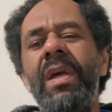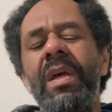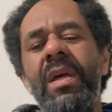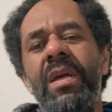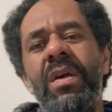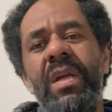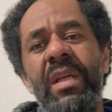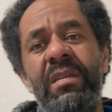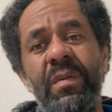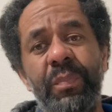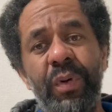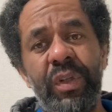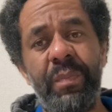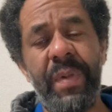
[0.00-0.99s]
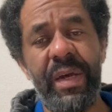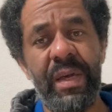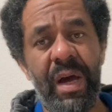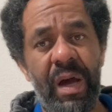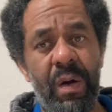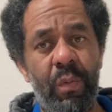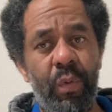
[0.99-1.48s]
You can support
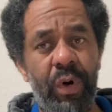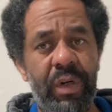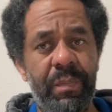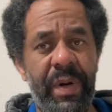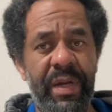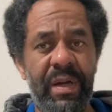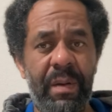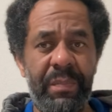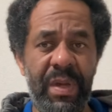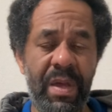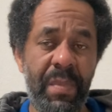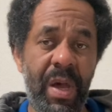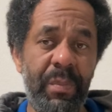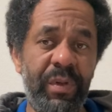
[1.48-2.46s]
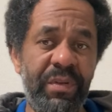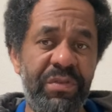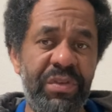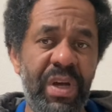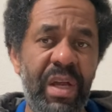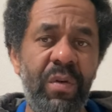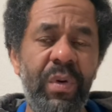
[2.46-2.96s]
my work by being a member of this
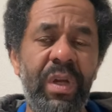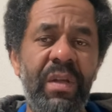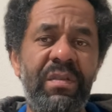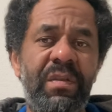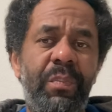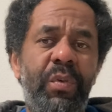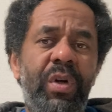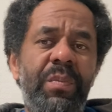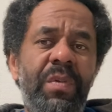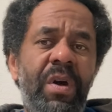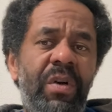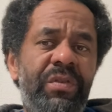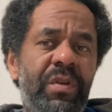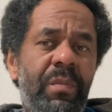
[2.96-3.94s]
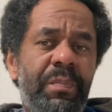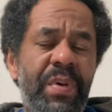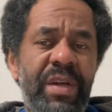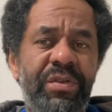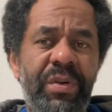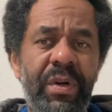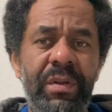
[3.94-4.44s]
channel. You can support me also on
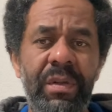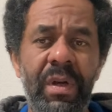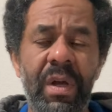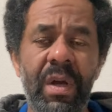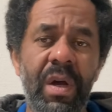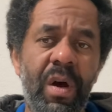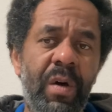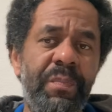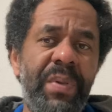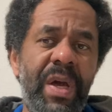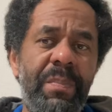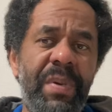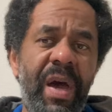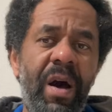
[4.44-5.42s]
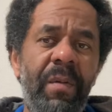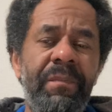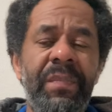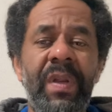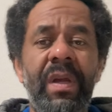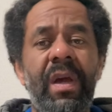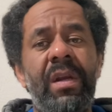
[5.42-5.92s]
Patreon, on PayPal,
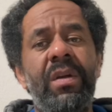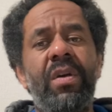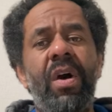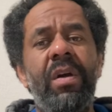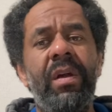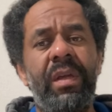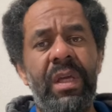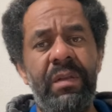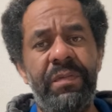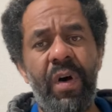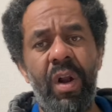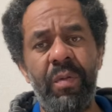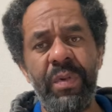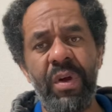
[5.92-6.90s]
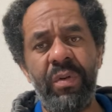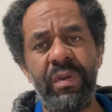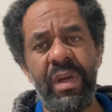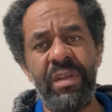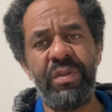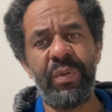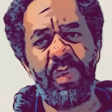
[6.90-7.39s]
and you can follow me on
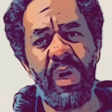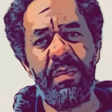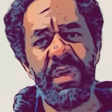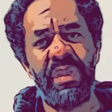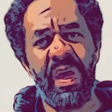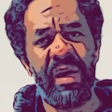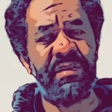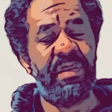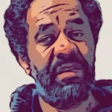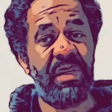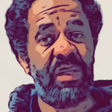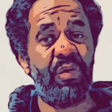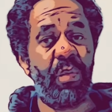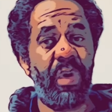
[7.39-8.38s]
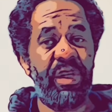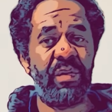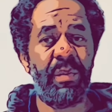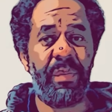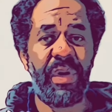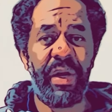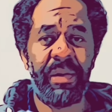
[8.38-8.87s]
Instagram and Next. Thanks for watching.
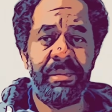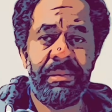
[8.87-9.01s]
Bye-bye.